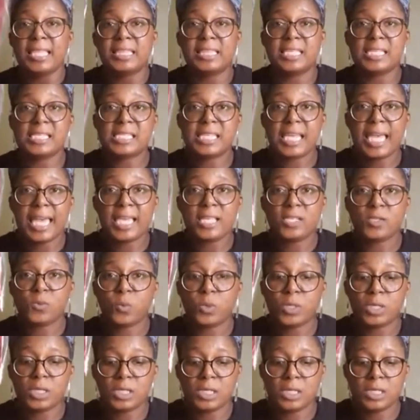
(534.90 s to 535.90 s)
This case
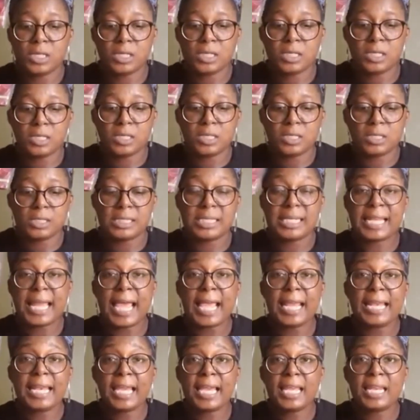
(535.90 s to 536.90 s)
was
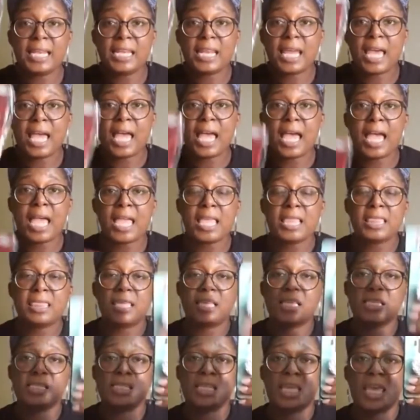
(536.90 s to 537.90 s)
$9.99.
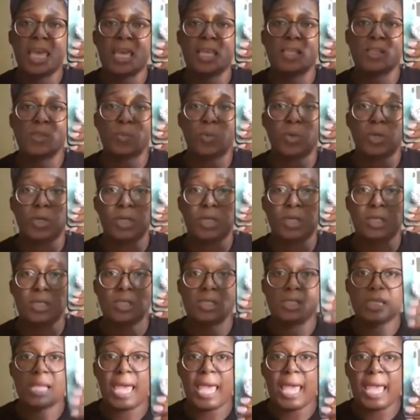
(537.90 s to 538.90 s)
This case
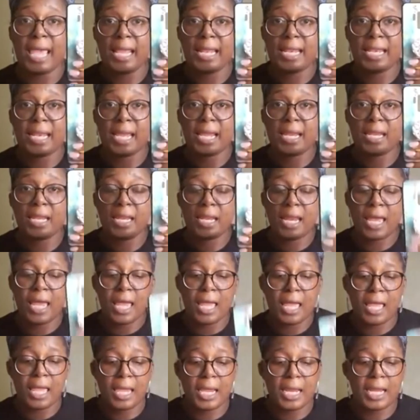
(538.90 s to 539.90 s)
was
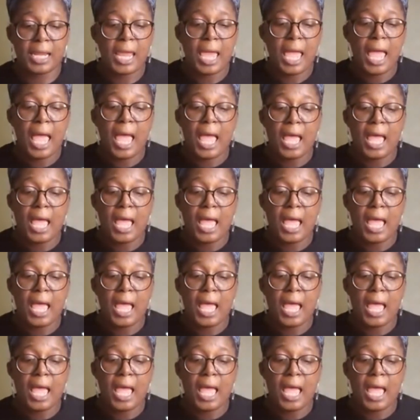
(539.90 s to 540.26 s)
$8.99.